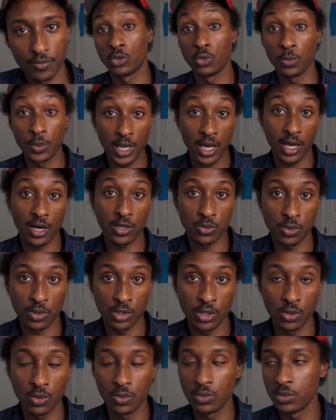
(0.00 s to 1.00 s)
To be honest
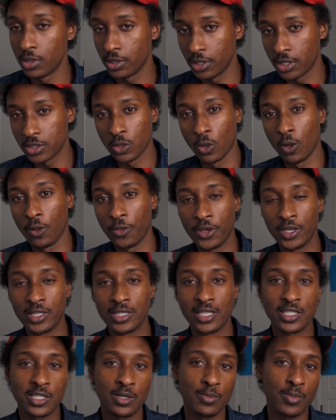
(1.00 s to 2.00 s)
with you, this whole thing
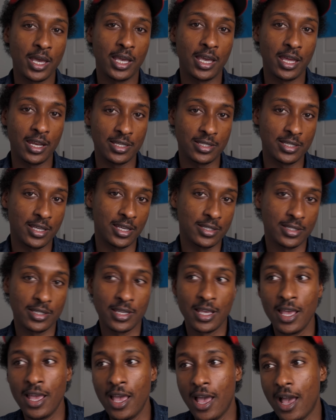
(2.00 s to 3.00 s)
doesn't make any sense.
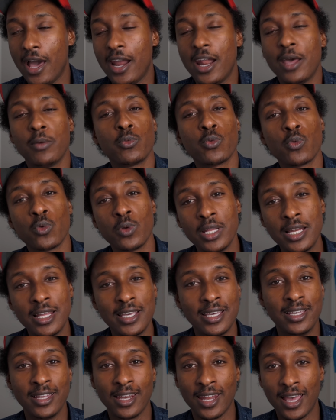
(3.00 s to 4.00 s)
And I'm
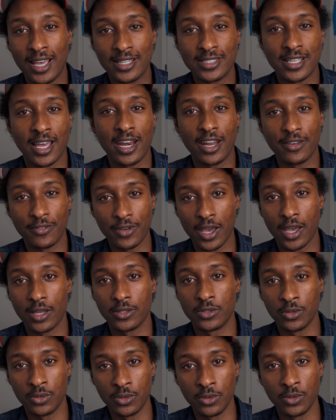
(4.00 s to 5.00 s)
really glad I never
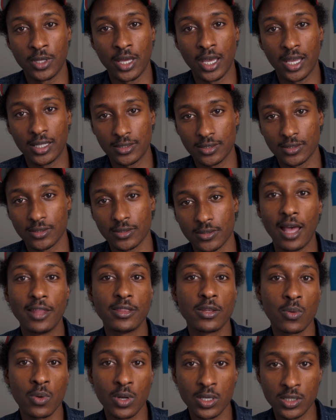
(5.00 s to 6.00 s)
had to do that.
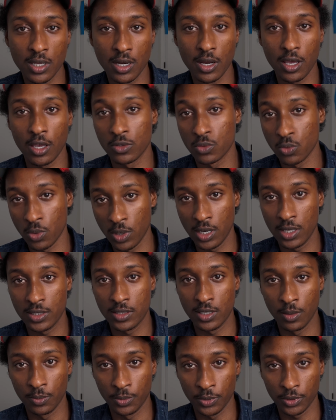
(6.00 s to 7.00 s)
And the reason is really
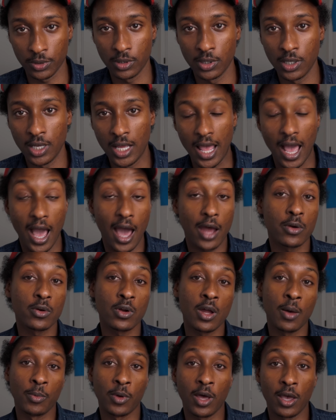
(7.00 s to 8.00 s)
simple. I
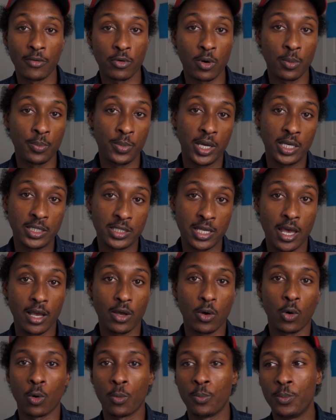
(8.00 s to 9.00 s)
don't apply for big
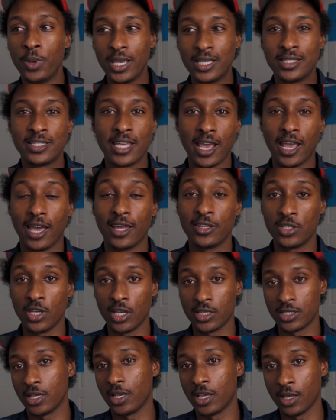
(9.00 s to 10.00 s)
tech or big tech
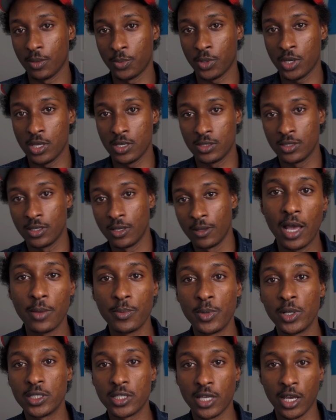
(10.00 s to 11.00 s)
adjacent companies. I
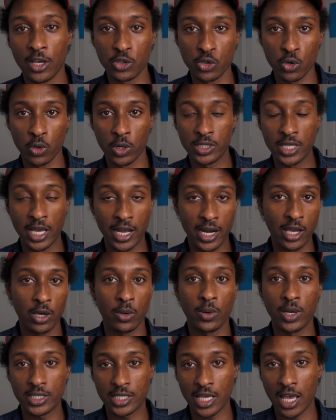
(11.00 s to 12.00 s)
build Android and
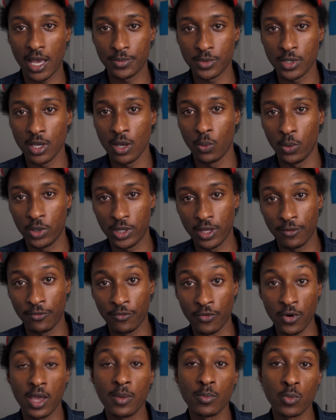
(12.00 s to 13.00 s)
iOS apps with a
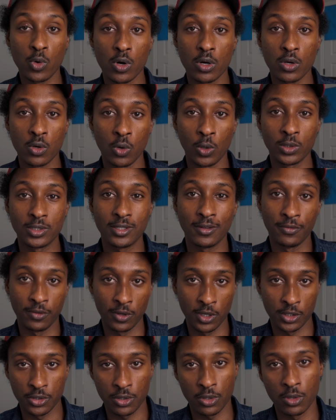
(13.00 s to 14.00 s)
framework called
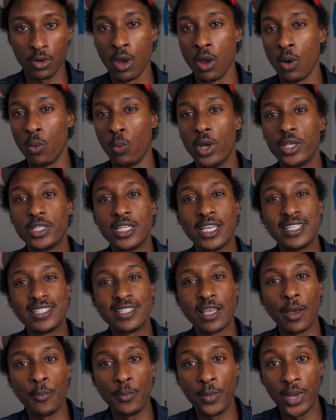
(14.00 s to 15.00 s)
Flutter, which
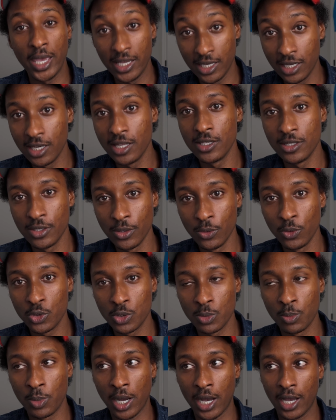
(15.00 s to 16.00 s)
is mainly
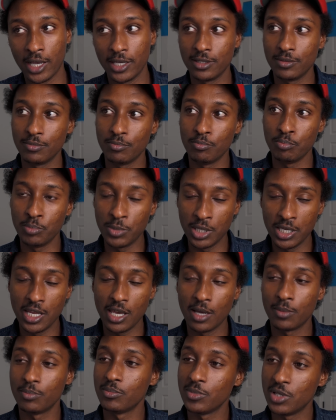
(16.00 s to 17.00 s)
used by
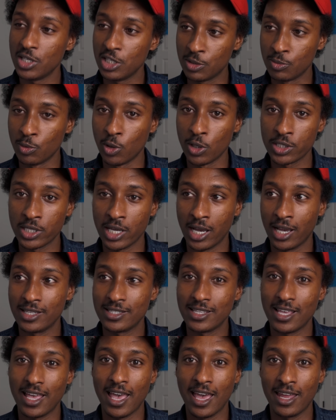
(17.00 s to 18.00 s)
medium, small
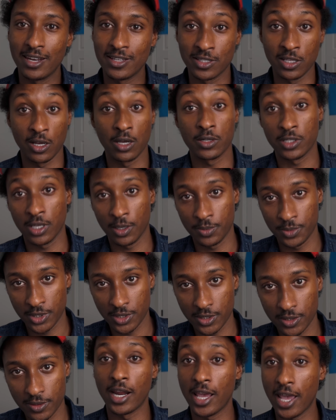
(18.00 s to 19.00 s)
size, and
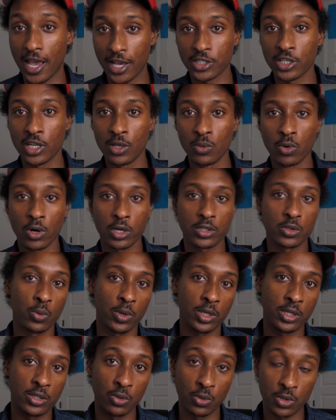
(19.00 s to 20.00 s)
startups. And I actually worked
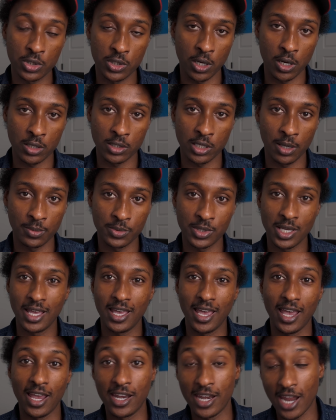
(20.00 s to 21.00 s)
with 2 startups,
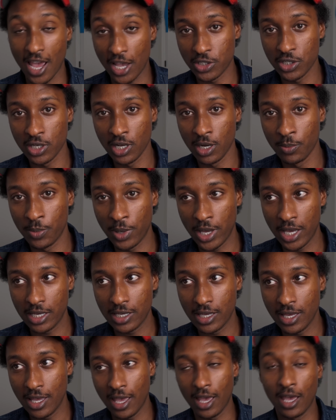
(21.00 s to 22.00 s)
a national
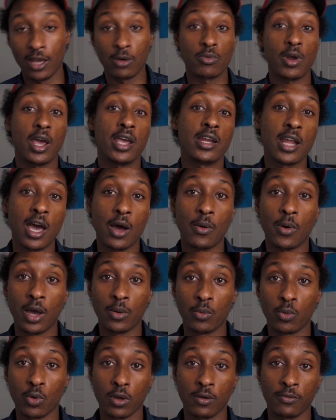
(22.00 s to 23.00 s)
bank, and right now
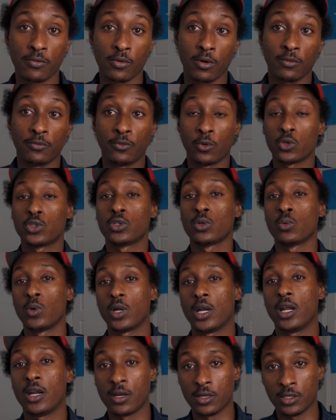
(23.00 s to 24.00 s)
I work for a Fortune
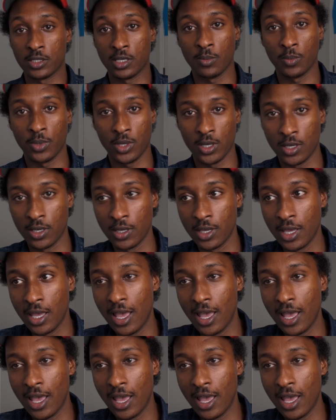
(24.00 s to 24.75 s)
100 company.